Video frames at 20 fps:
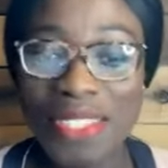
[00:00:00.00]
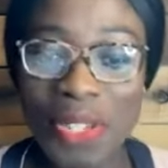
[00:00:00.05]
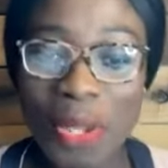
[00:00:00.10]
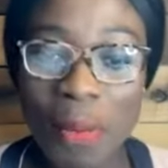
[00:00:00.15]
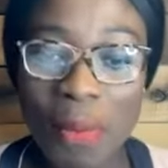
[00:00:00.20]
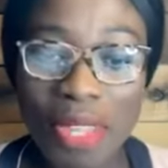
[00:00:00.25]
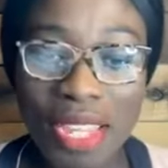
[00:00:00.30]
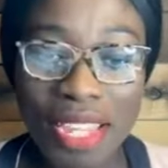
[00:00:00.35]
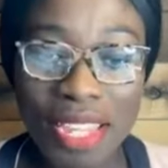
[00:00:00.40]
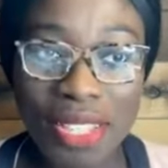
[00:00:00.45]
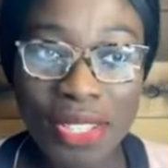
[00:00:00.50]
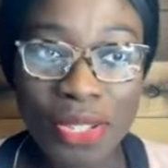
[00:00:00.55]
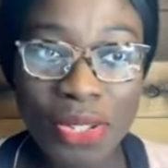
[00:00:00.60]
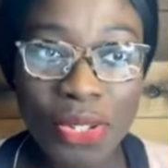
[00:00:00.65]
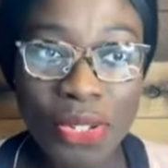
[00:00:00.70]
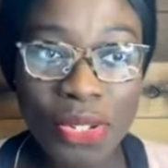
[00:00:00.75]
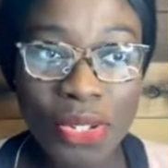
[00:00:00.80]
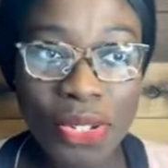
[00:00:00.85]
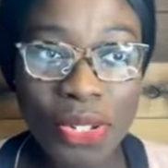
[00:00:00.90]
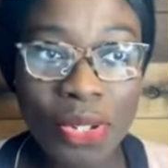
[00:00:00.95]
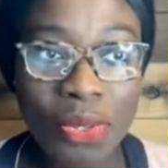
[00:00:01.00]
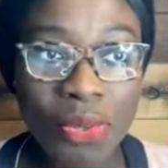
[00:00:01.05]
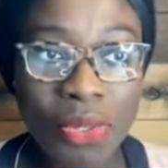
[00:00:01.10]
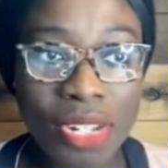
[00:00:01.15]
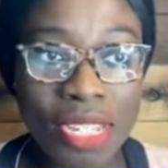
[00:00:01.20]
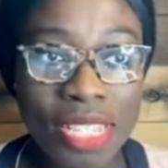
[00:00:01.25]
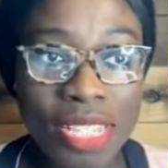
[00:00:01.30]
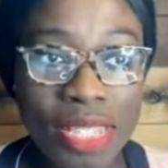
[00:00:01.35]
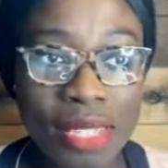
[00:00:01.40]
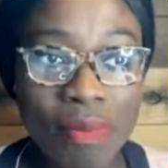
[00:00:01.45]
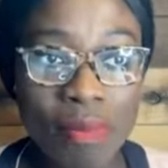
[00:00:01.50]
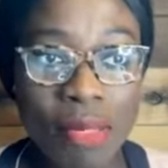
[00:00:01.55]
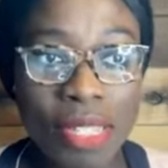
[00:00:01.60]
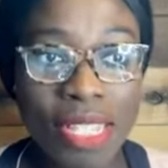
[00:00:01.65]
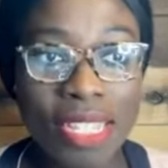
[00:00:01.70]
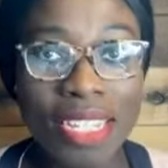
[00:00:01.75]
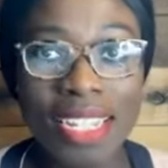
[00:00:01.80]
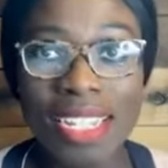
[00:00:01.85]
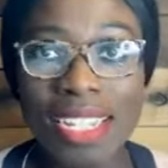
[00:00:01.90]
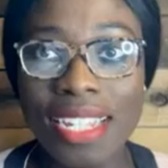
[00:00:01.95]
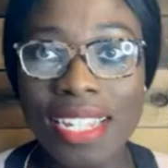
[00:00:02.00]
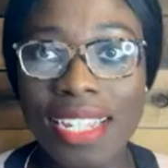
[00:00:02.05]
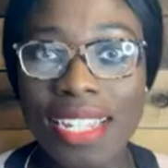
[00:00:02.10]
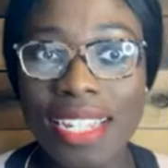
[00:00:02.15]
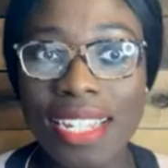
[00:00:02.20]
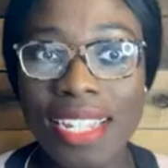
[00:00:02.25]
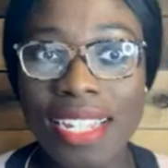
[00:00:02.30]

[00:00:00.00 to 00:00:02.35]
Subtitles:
topic as usual. We're spilling